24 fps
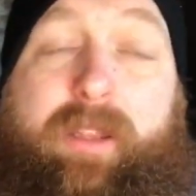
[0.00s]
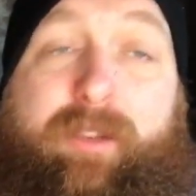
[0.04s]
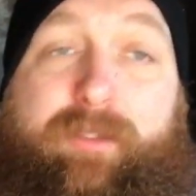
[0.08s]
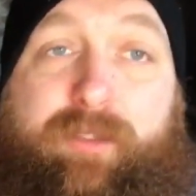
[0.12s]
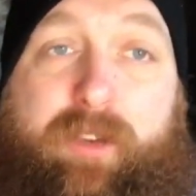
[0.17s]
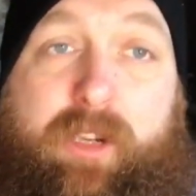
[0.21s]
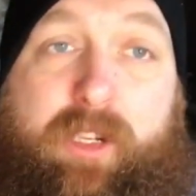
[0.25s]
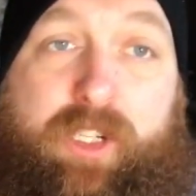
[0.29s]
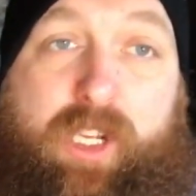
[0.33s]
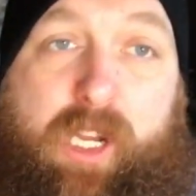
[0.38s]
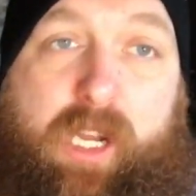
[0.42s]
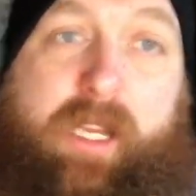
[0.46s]
in the
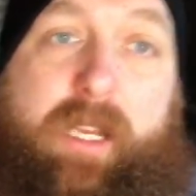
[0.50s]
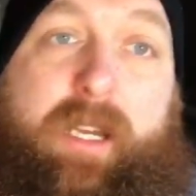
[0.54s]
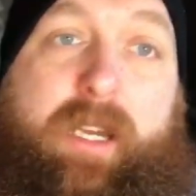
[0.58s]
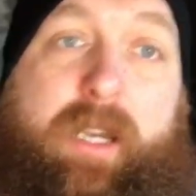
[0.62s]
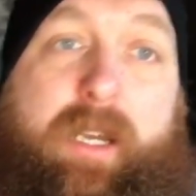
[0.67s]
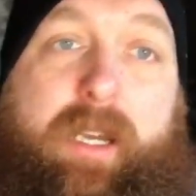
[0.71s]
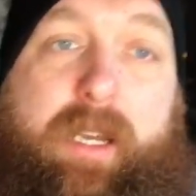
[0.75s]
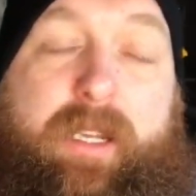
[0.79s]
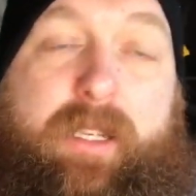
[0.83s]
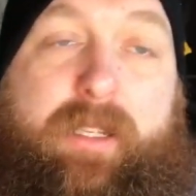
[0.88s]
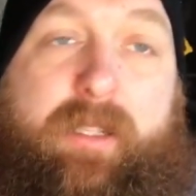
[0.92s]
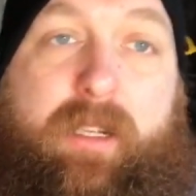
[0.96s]
fridge here.
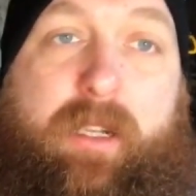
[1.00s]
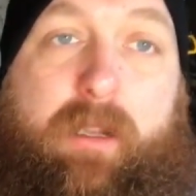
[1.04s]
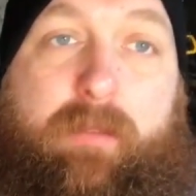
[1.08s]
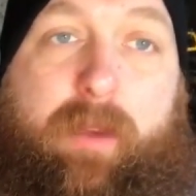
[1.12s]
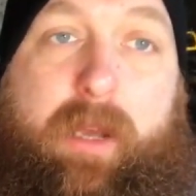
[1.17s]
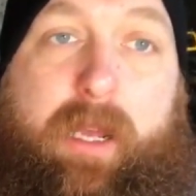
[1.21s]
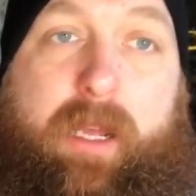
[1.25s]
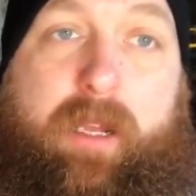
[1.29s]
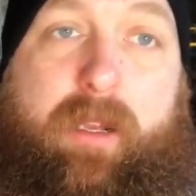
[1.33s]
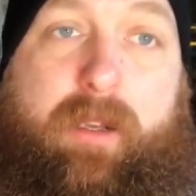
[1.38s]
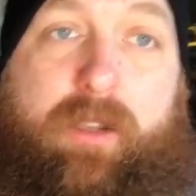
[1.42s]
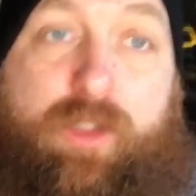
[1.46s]
It's going to
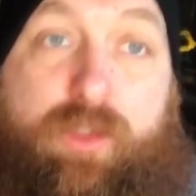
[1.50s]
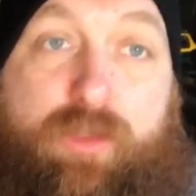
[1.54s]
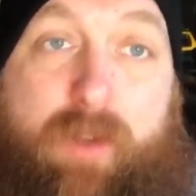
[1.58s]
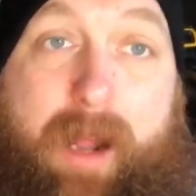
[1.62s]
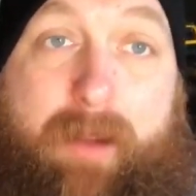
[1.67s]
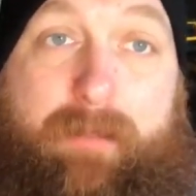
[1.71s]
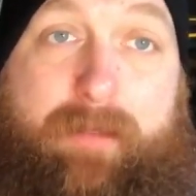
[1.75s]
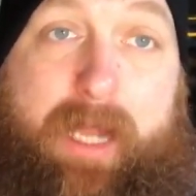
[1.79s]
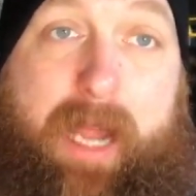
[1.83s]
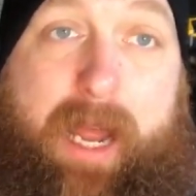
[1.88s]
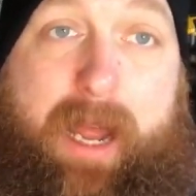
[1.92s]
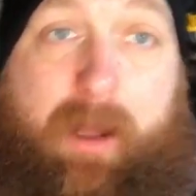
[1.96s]
be
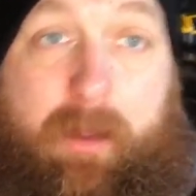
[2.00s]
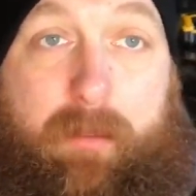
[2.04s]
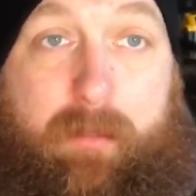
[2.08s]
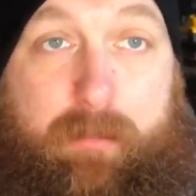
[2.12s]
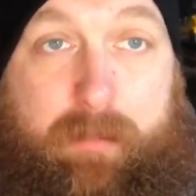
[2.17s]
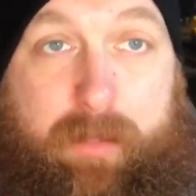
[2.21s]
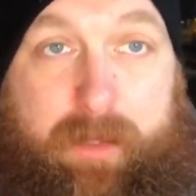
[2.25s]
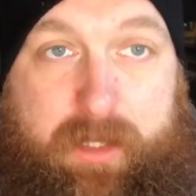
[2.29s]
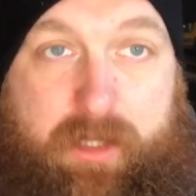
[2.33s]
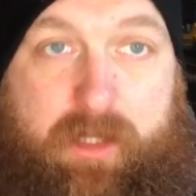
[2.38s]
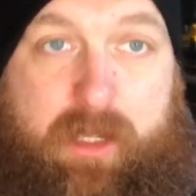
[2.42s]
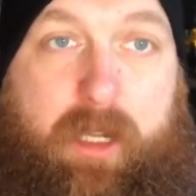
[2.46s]
strapped down,
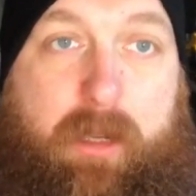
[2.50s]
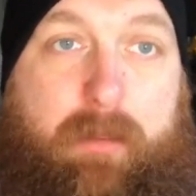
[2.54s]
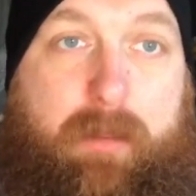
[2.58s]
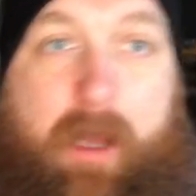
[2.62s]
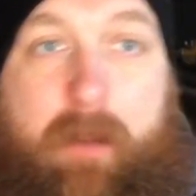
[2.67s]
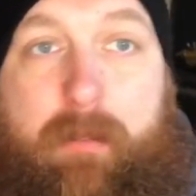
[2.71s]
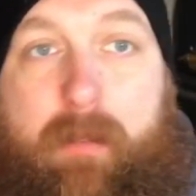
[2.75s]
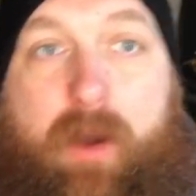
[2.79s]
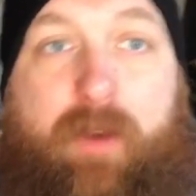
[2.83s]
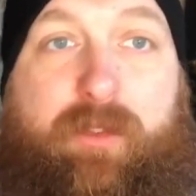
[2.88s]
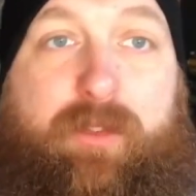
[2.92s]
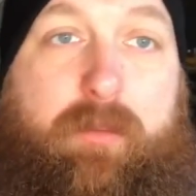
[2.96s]
but it's going to be
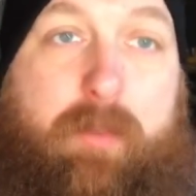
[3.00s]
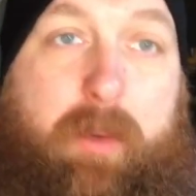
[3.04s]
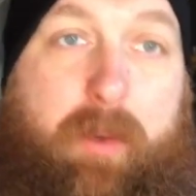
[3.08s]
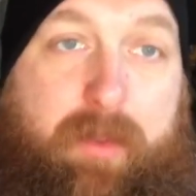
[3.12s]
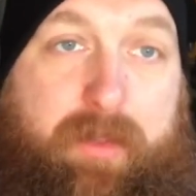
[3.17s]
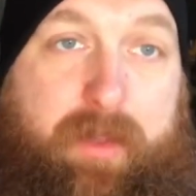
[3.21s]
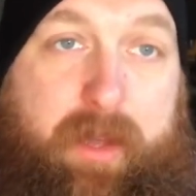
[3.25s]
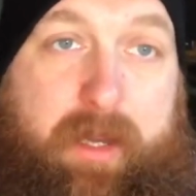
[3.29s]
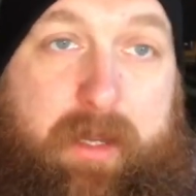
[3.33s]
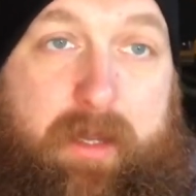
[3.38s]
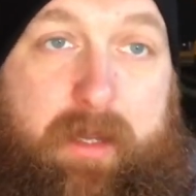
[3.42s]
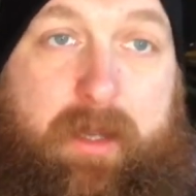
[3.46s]
a movable
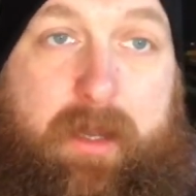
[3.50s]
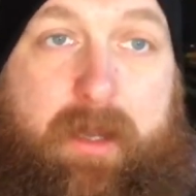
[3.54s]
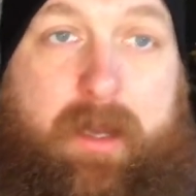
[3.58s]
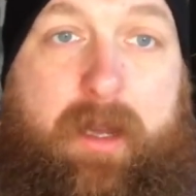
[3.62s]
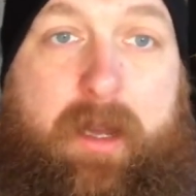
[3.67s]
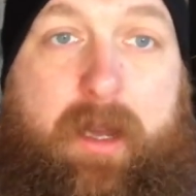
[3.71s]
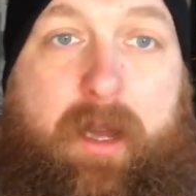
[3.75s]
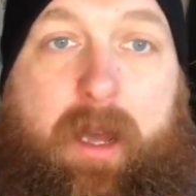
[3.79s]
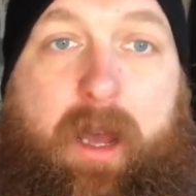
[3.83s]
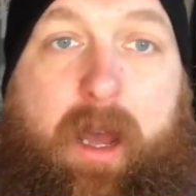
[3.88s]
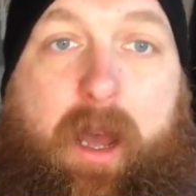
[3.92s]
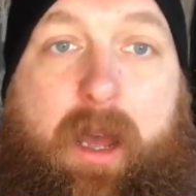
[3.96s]
thing.
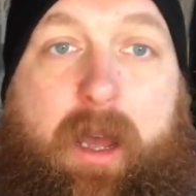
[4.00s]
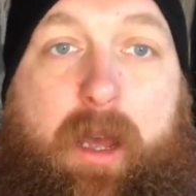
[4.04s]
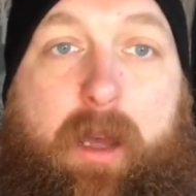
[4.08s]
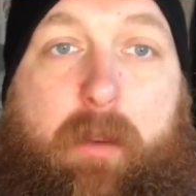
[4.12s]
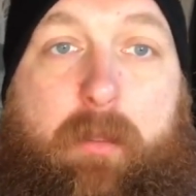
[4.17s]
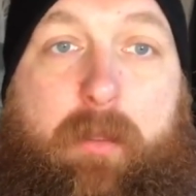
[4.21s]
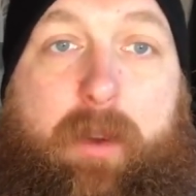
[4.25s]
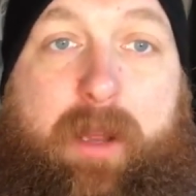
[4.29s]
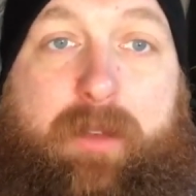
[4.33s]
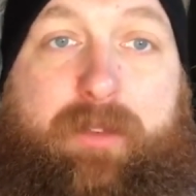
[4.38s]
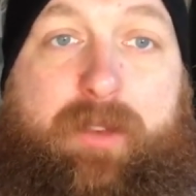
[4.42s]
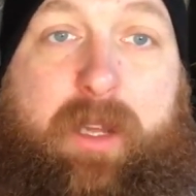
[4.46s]

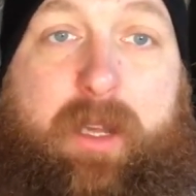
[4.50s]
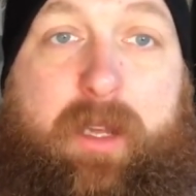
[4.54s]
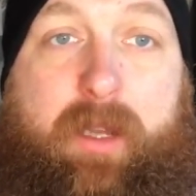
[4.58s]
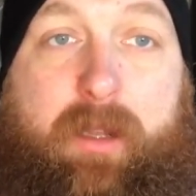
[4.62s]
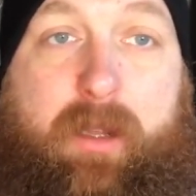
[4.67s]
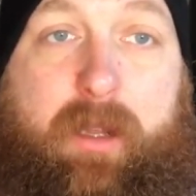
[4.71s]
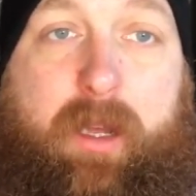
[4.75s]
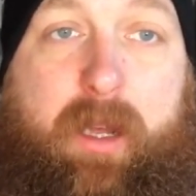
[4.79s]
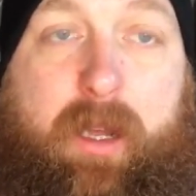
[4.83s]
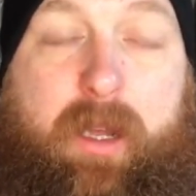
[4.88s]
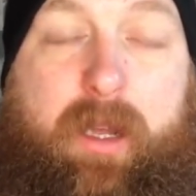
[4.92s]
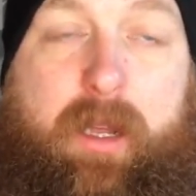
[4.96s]
But if you,